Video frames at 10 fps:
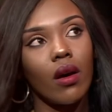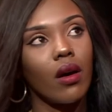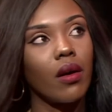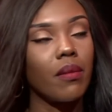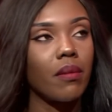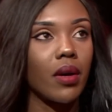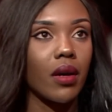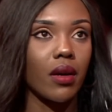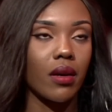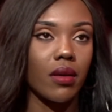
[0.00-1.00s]
Um,
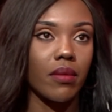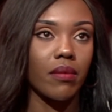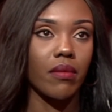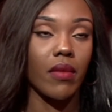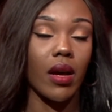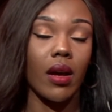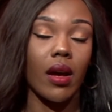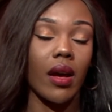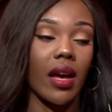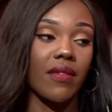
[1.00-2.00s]

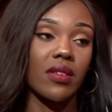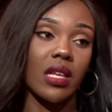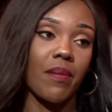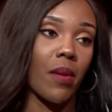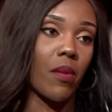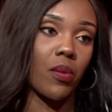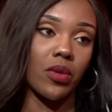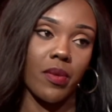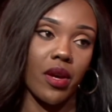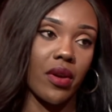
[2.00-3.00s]
I have to say, my mom
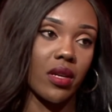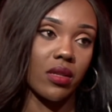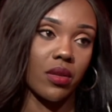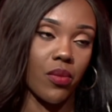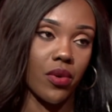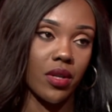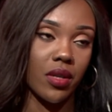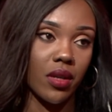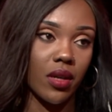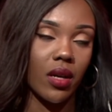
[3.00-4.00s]
was my greatest support.
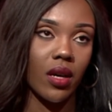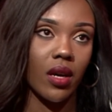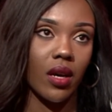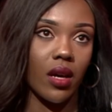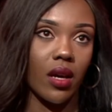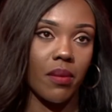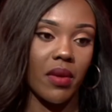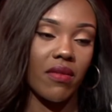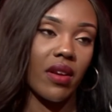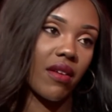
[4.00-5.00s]
Um,
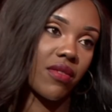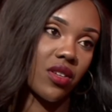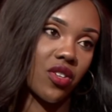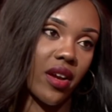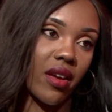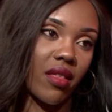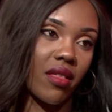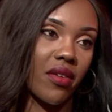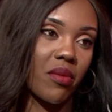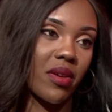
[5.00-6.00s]
even after trying
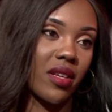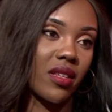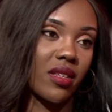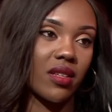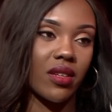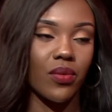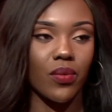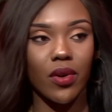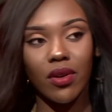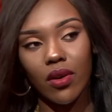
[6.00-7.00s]
therapists
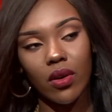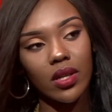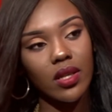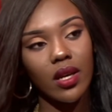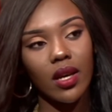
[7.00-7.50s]
and whatnot,